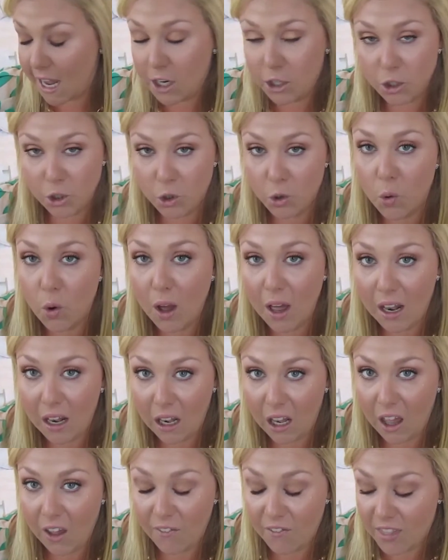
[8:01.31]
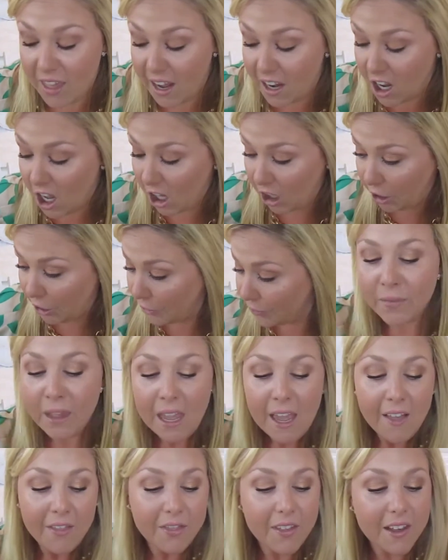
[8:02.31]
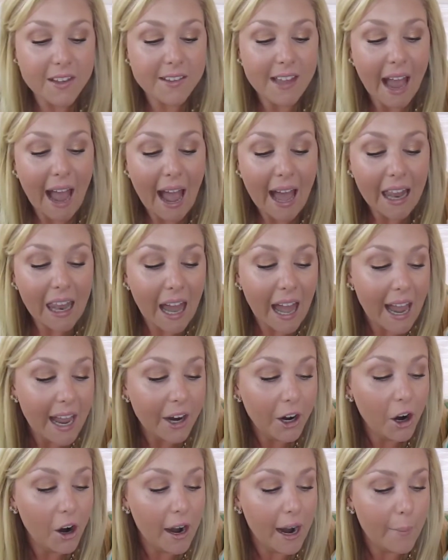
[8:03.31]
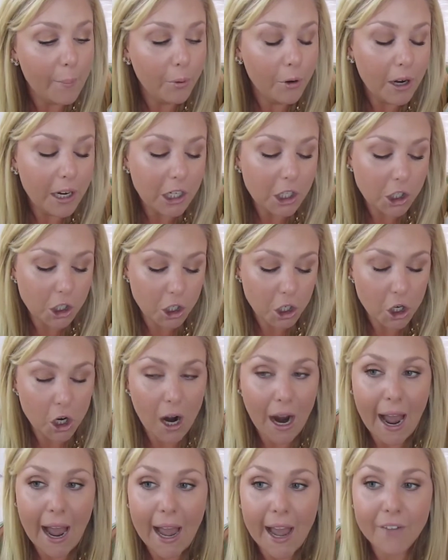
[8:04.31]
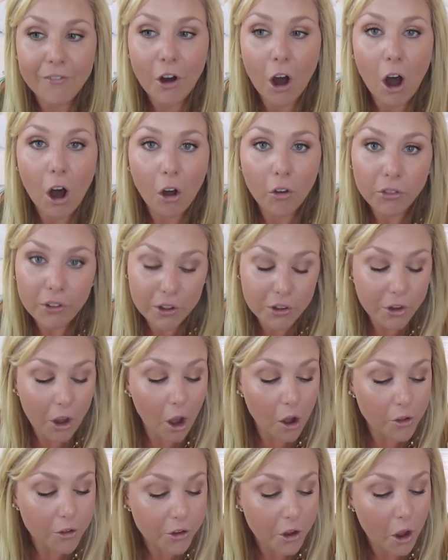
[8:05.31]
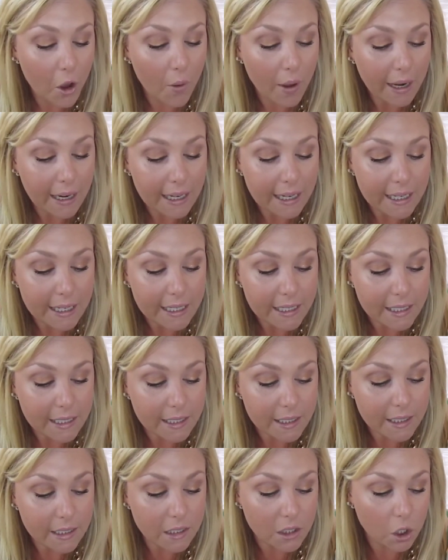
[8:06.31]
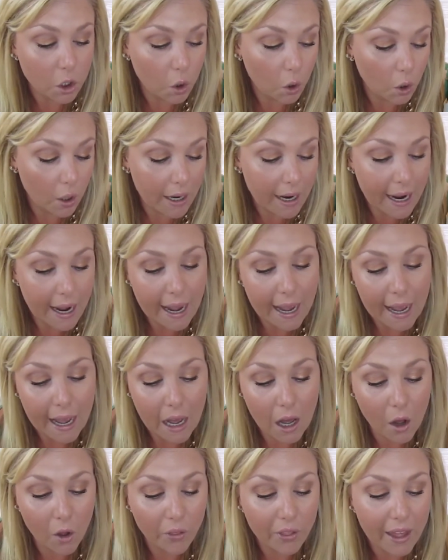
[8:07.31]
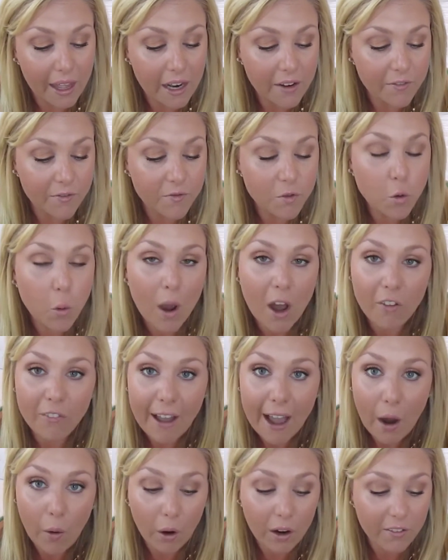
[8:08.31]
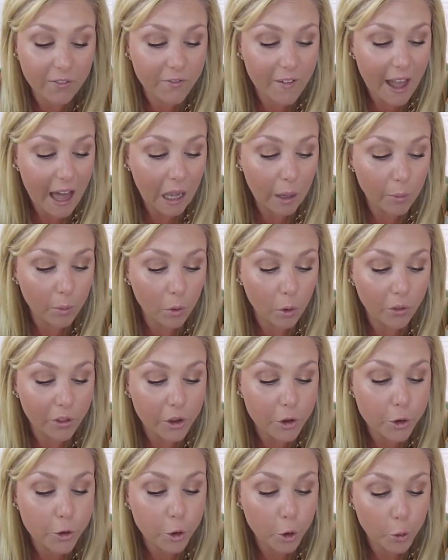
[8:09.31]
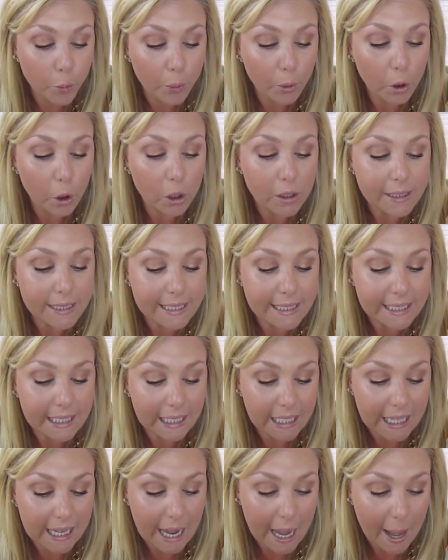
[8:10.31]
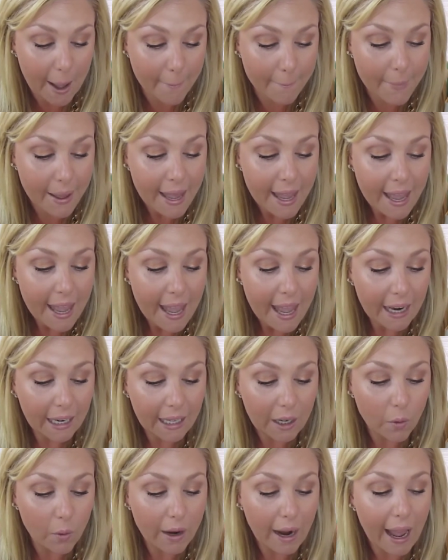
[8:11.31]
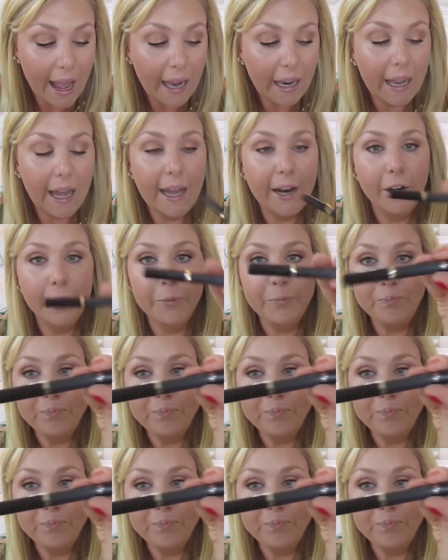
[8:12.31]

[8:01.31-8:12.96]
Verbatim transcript: I do love that color. This eyeliner, and I'm pretty sure I have hauled this also, and it is L'Oreal, the 12 Hour Infallible, the Super Slim Liquid Eyeliner.